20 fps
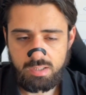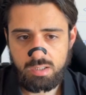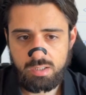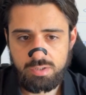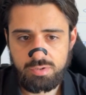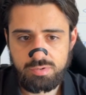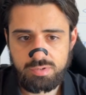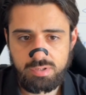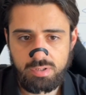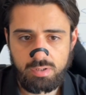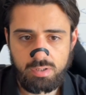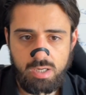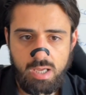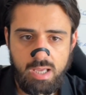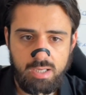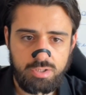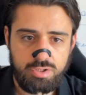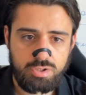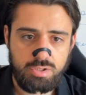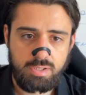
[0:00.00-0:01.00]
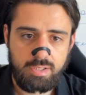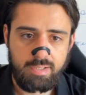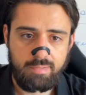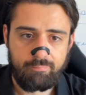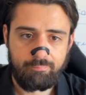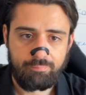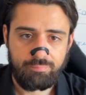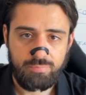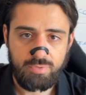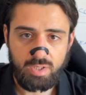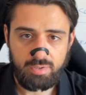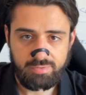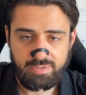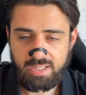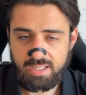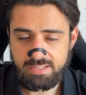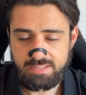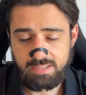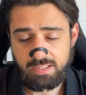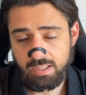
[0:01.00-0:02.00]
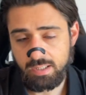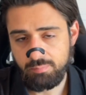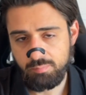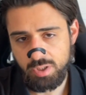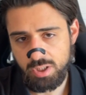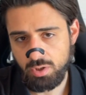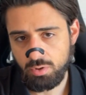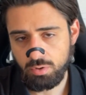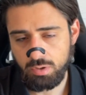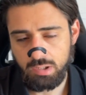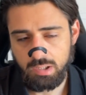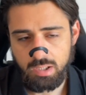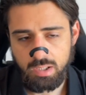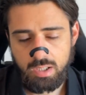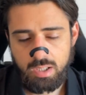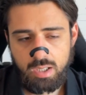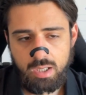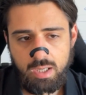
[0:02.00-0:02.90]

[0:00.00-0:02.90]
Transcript: you start actually not texting him at all,